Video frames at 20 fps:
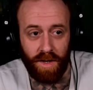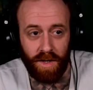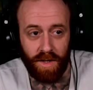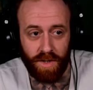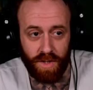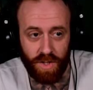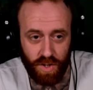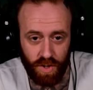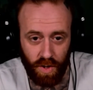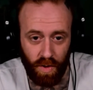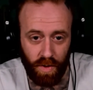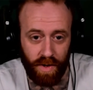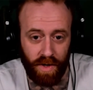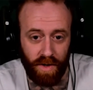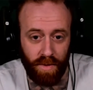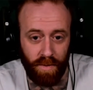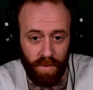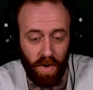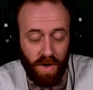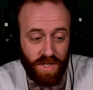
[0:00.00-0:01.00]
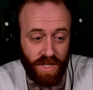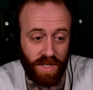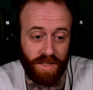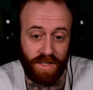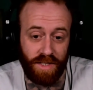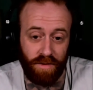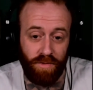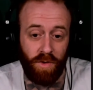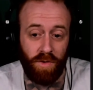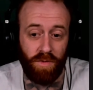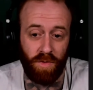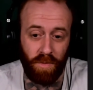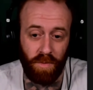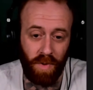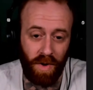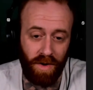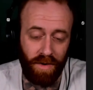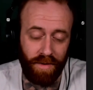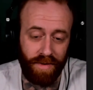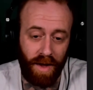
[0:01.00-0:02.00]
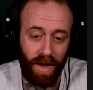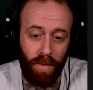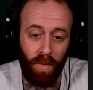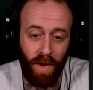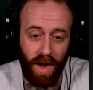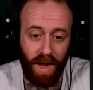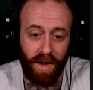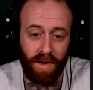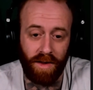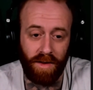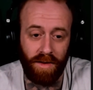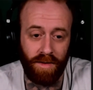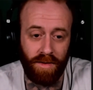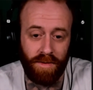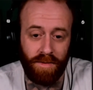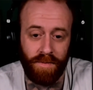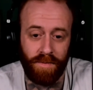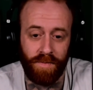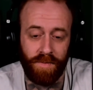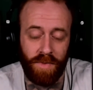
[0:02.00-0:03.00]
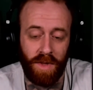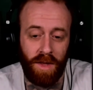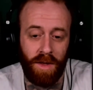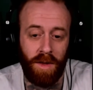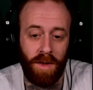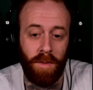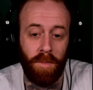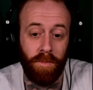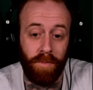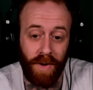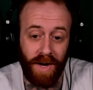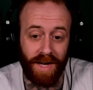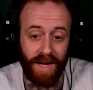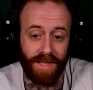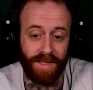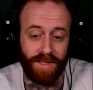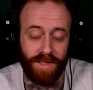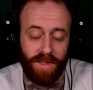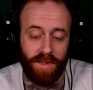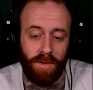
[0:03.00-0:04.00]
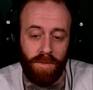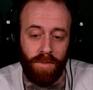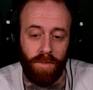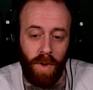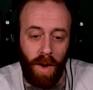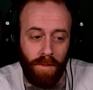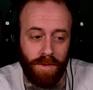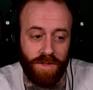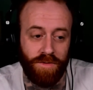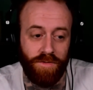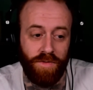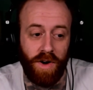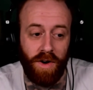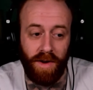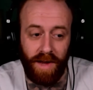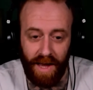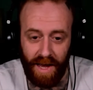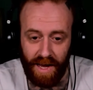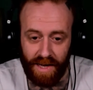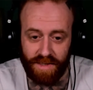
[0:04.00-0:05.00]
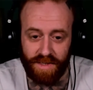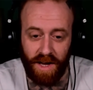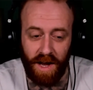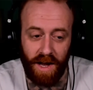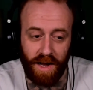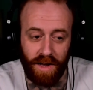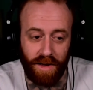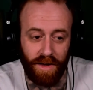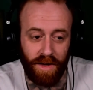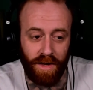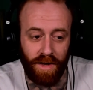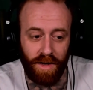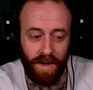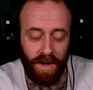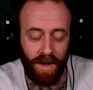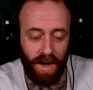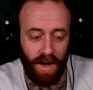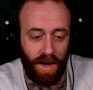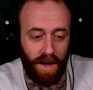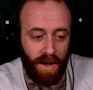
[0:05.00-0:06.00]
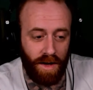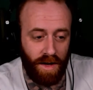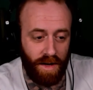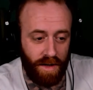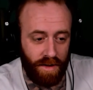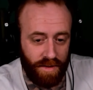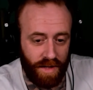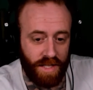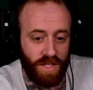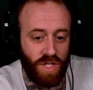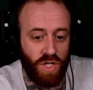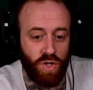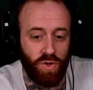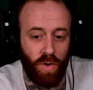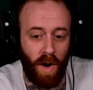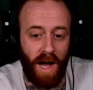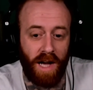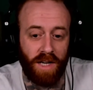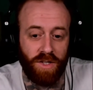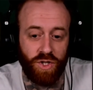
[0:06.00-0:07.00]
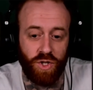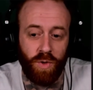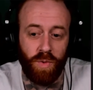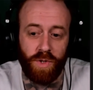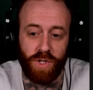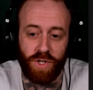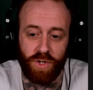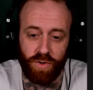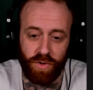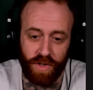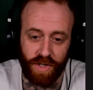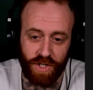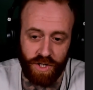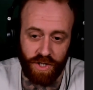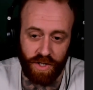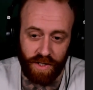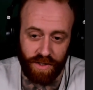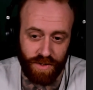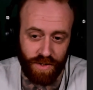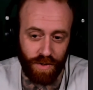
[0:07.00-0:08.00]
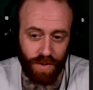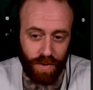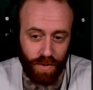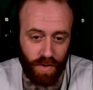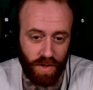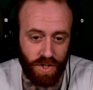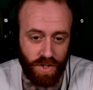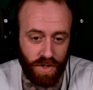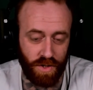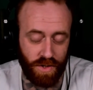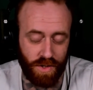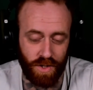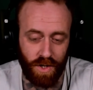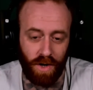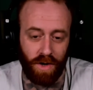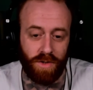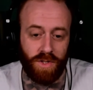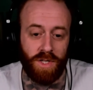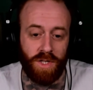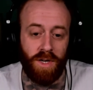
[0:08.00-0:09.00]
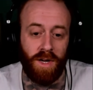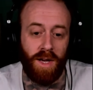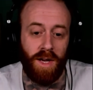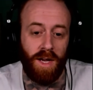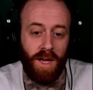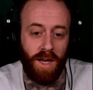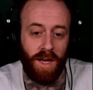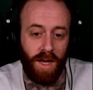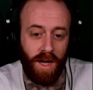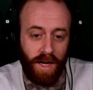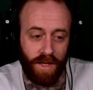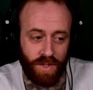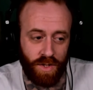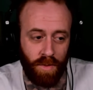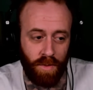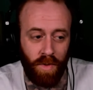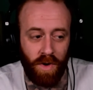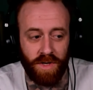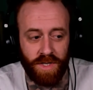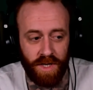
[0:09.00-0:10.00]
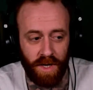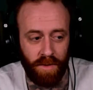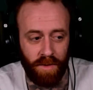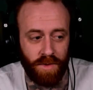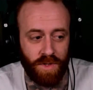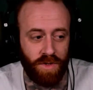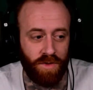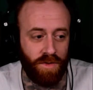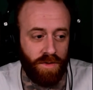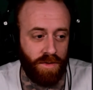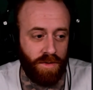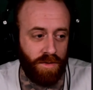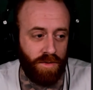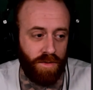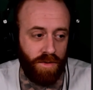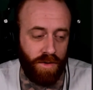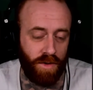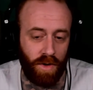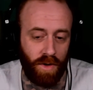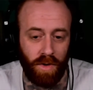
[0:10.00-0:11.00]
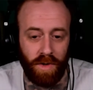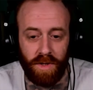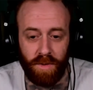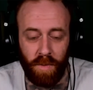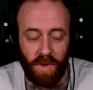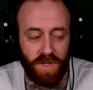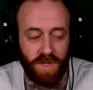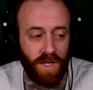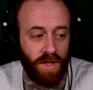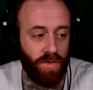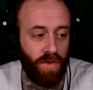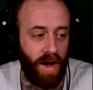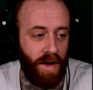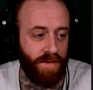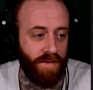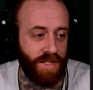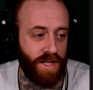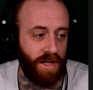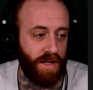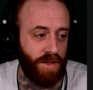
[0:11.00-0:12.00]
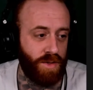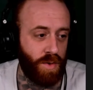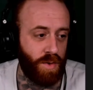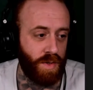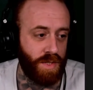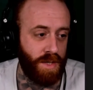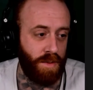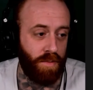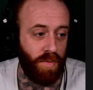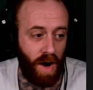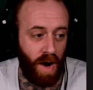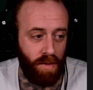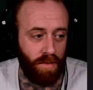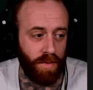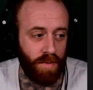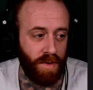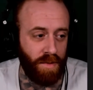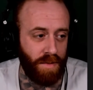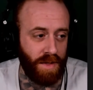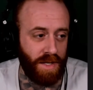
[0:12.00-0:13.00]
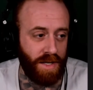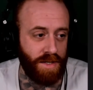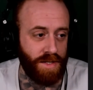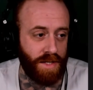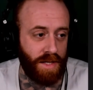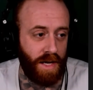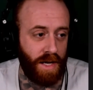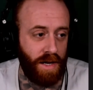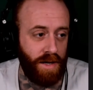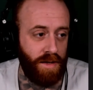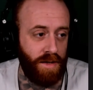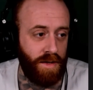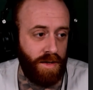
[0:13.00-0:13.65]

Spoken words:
So Marcion differed from Paul in that way. But Paul was very anti, let's drag Jewish tradition into the Christian church. And so Marcion gravitated towards him probably because of that.